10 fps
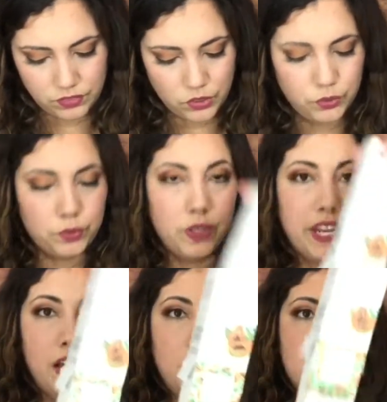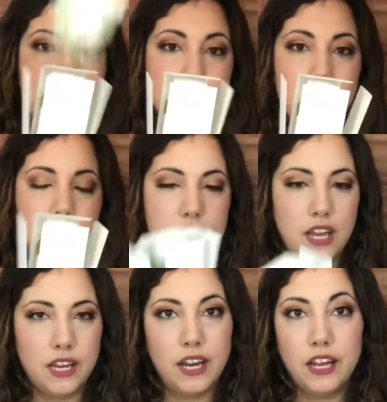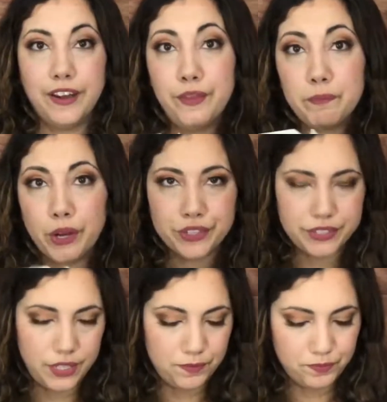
Ooh, it comes inside another boxy.